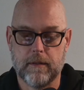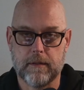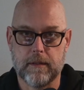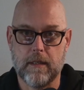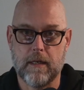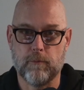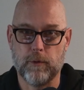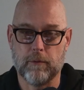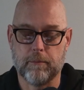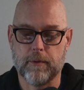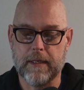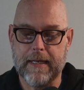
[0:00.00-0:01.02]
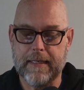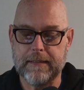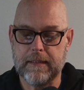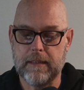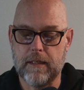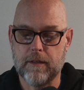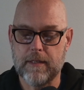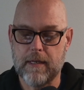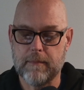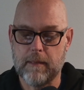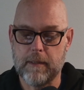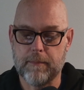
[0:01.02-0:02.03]
It's not real bright in here.
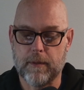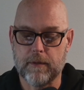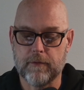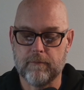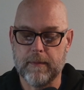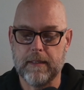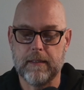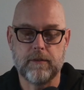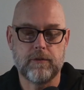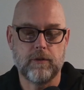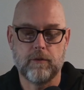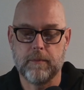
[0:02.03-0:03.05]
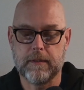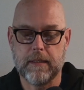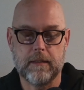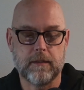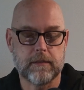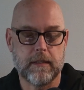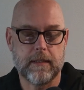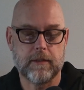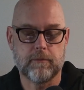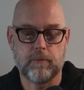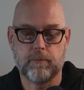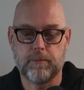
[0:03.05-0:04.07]
That may be part of my issue, but that looks
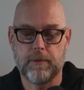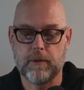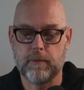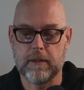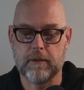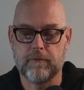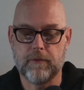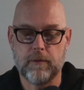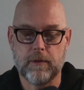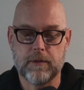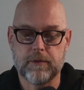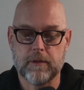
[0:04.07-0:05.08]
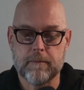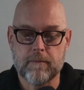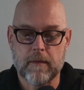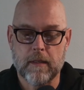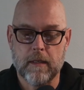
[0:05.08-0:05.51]
like it's pretty well in focus.